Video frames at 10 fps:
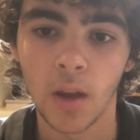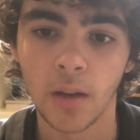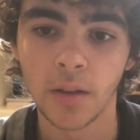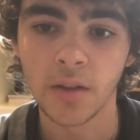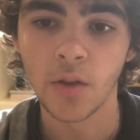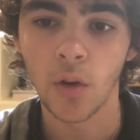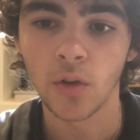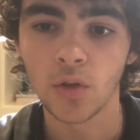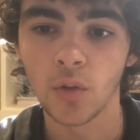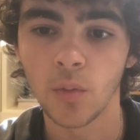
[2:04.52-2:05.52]
This can
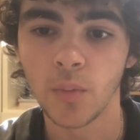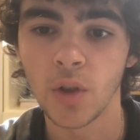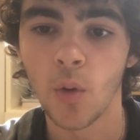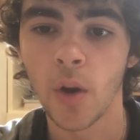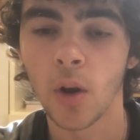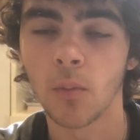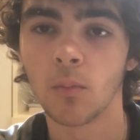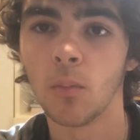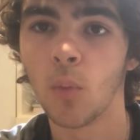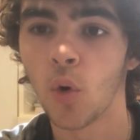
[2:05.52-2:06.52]
also be going
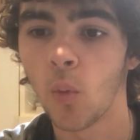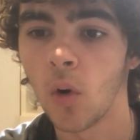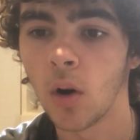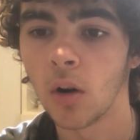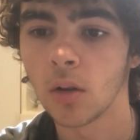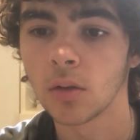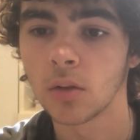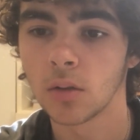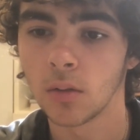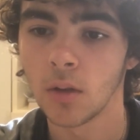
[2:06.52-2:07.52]
on more
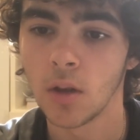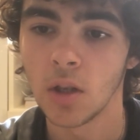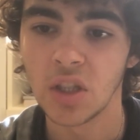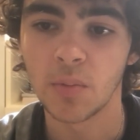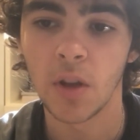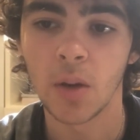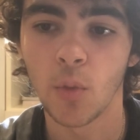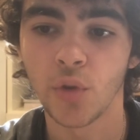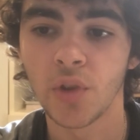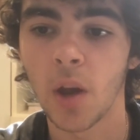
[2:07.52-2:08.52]
walks, spending
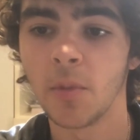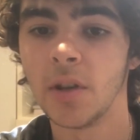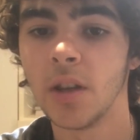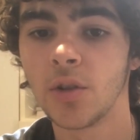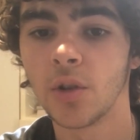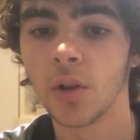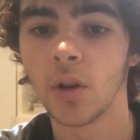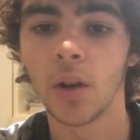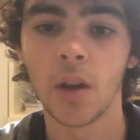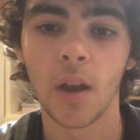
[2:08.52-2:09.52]
more time in
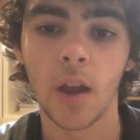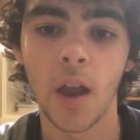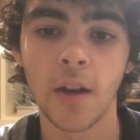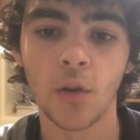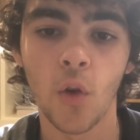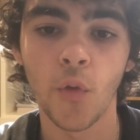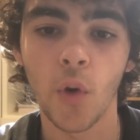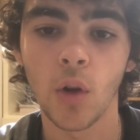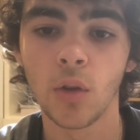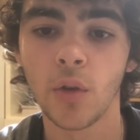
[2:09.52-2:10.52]
nature, and
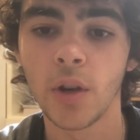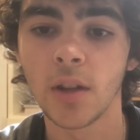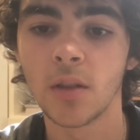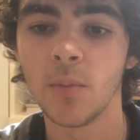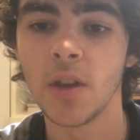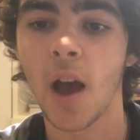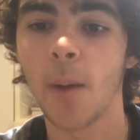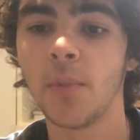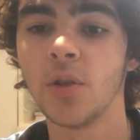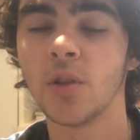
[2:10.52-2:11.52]
overall learning to be
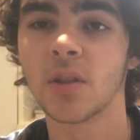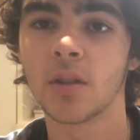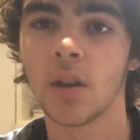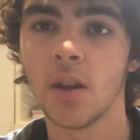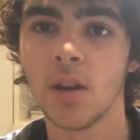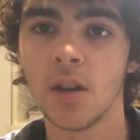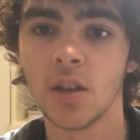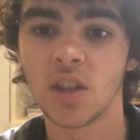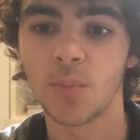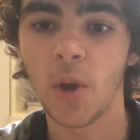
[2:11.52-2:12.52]
happy just
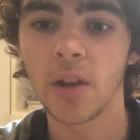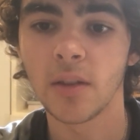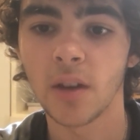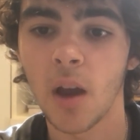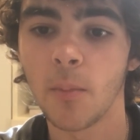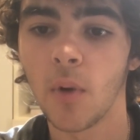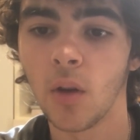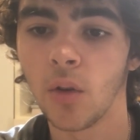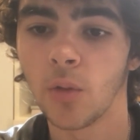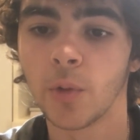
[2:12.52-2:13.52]
spending time
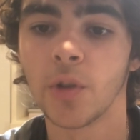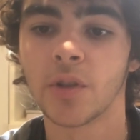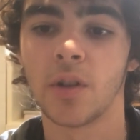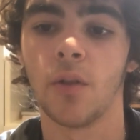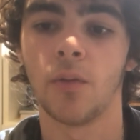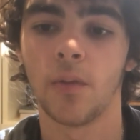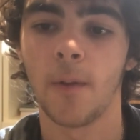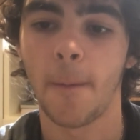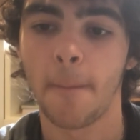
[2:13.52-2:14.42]
alone with yourself.